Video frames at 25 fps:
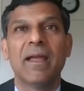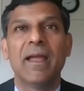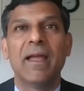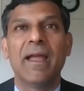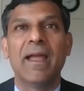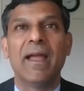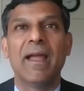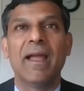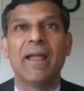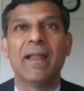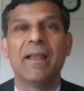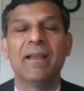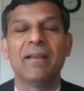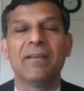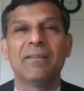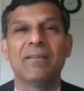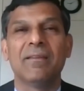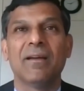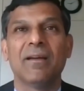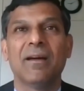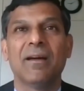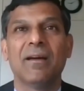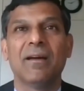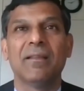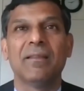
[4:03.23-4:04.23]
And
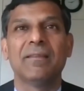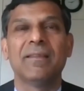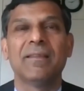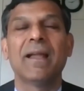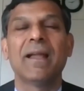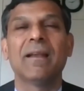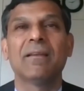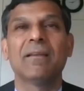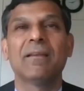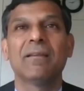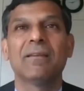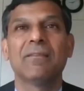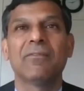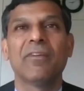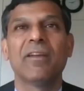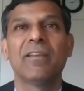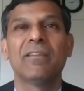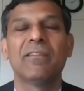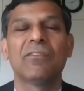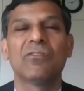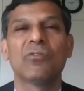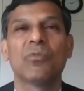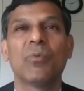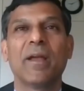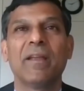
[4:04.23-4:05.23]
that
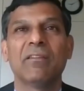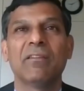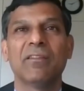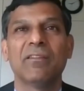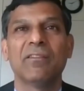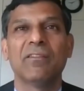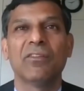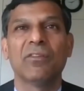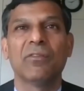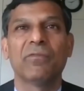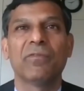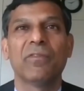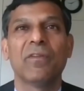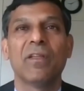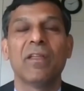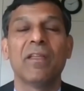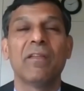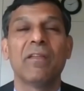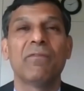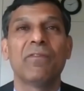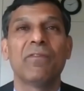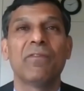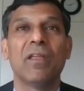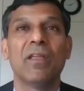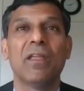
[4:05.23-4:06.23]
raises questions of
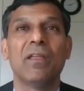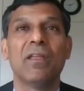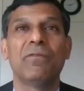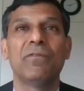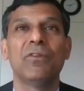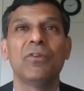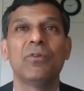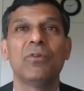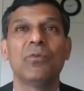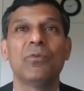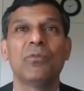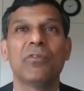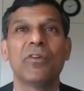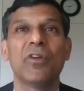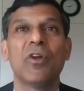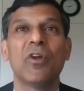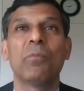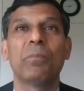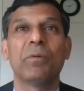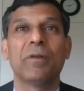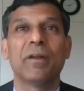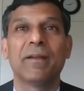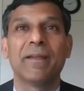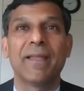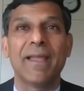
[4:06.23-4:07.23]
if you
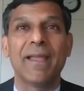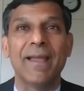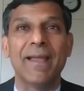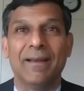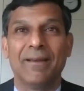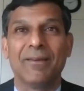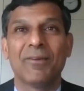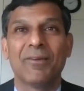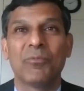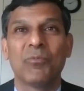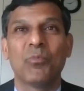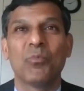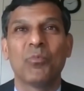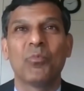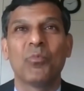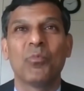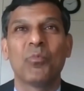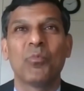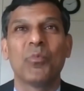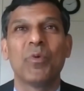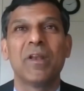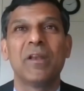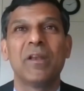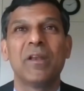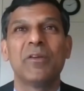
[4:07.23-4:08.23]
reopen again,
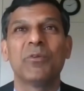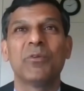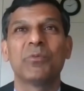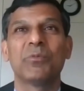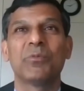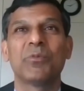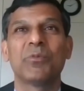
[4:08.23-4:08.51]
will you